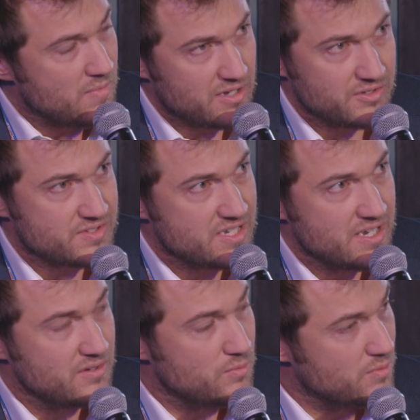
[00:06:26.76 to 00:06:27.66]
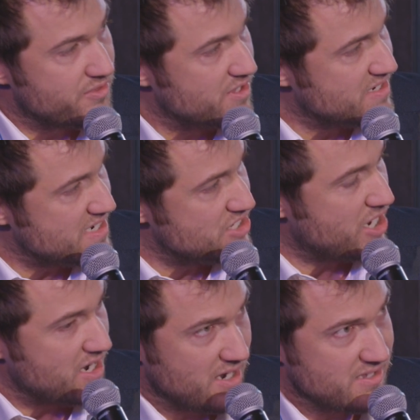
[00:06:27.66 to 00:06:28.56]
Michael, sitting within DJI
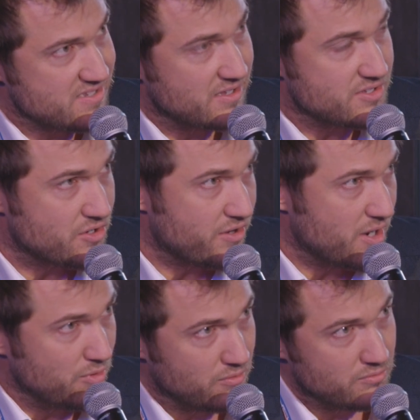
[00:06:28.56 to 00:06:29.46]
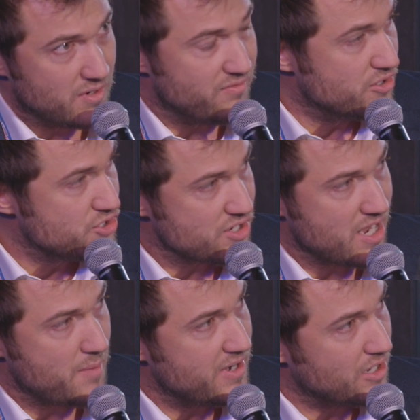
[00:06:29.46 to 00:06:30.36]
and seeing this incredible revolution
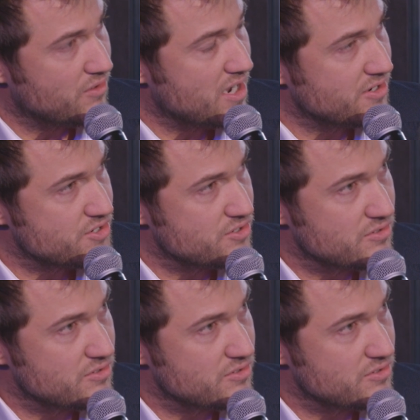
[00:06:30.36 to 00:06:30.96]
happening around